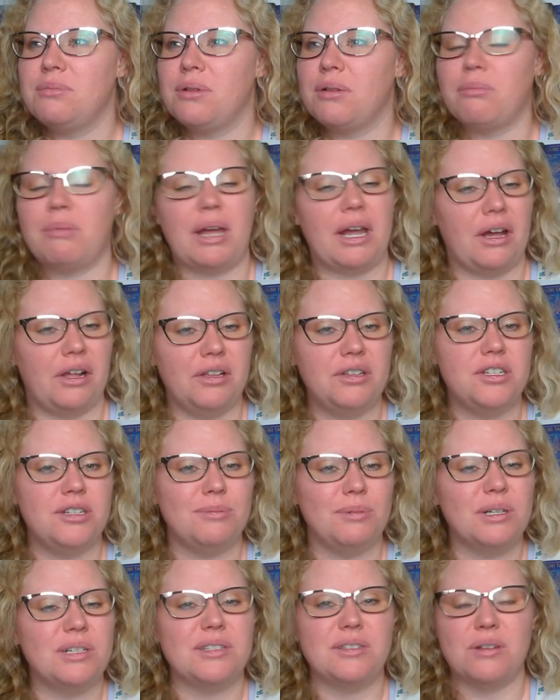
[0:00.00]
burn biology
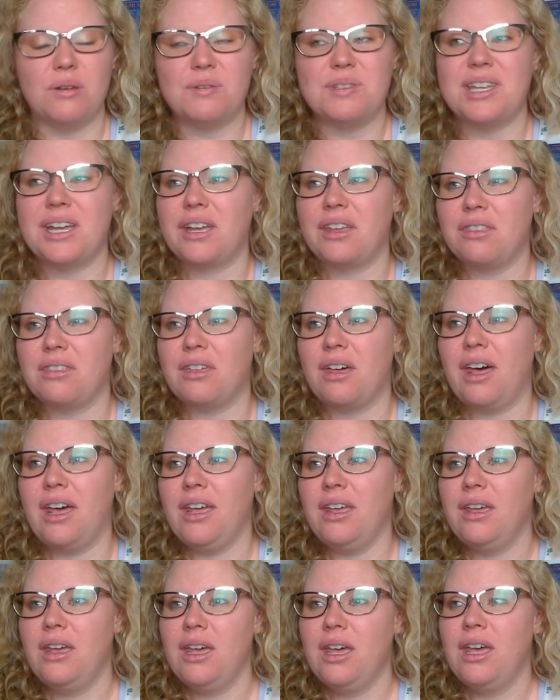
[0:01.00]
books, no second
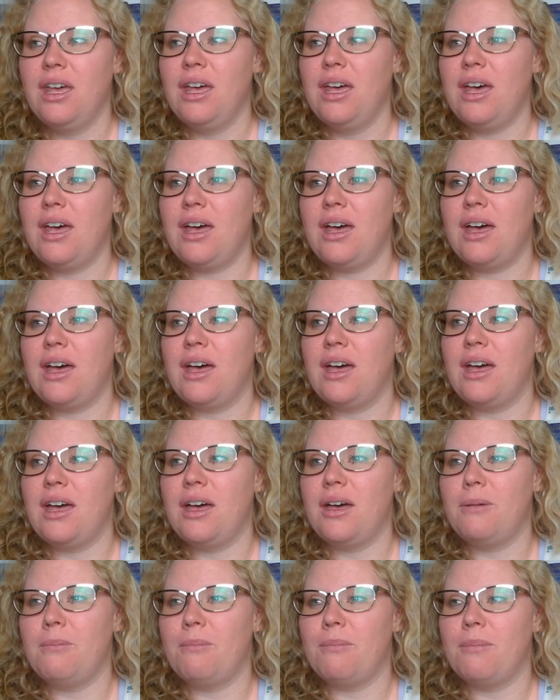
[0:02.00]
thought.
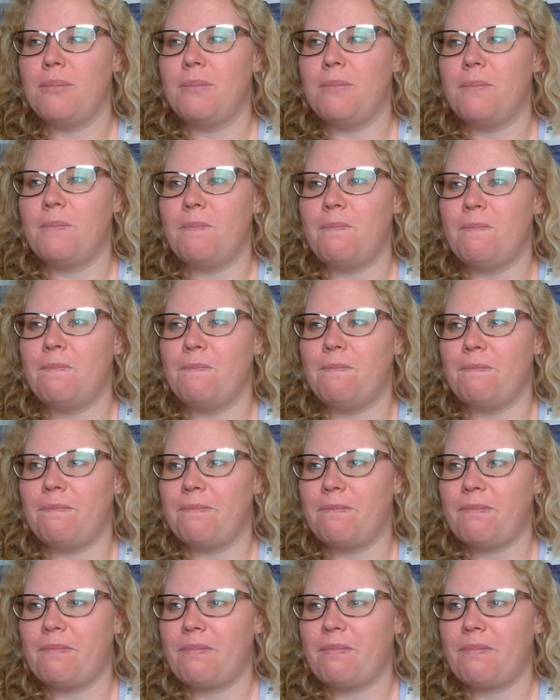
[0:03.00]
I don't